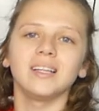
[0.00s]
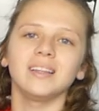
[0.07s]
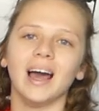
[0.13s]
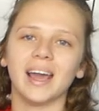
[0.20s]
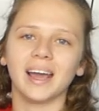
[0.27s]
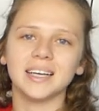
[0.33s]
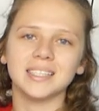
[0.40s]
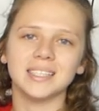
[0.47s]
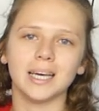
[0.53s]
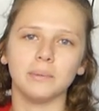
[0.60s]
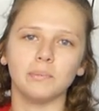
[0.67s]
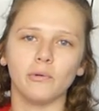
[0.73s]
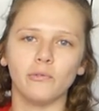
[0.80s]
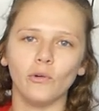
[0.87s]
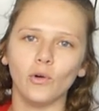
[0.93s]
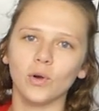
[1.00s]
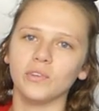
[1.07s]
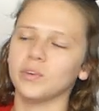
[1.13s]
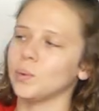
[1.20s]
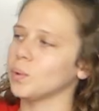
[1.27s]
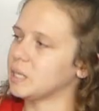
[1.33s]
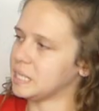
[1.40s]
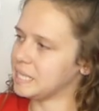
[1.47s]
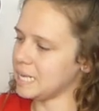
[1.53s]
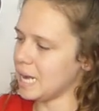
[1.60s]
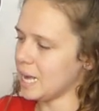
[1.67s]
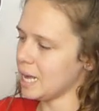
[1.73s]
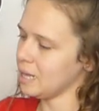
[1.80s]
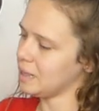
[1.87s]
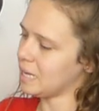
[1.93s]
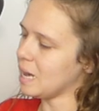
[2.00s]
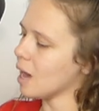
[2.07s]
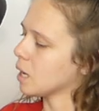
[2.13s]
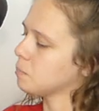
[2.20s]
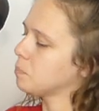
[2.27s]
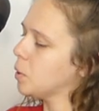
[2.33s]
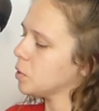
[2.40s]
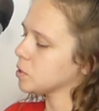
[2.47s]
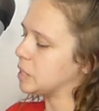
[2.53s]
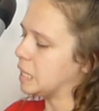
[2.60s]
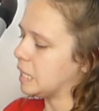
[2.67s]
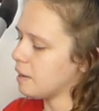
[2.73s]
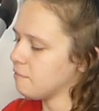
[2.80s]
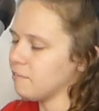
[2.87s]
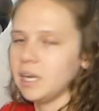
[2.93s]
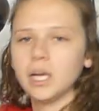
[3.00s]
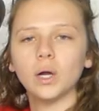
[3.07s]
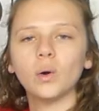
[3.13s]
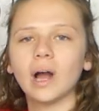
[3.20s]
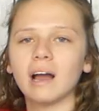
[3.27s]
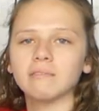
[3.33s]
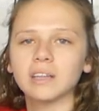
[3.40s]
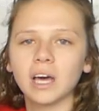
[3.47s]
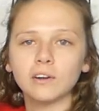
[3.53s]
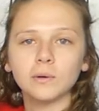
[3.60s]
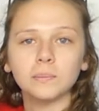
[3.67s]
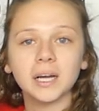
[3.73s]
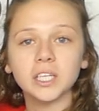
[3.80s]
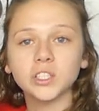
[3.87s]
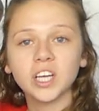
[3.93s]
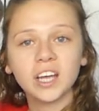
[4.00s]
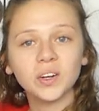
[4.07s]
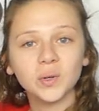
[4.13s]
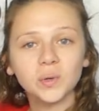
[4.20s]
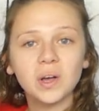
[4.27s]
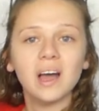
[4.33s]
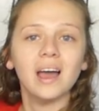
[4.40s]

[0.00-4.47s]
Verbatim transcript: Like I said before, if you want to see the unboxing video, I have that on my channel.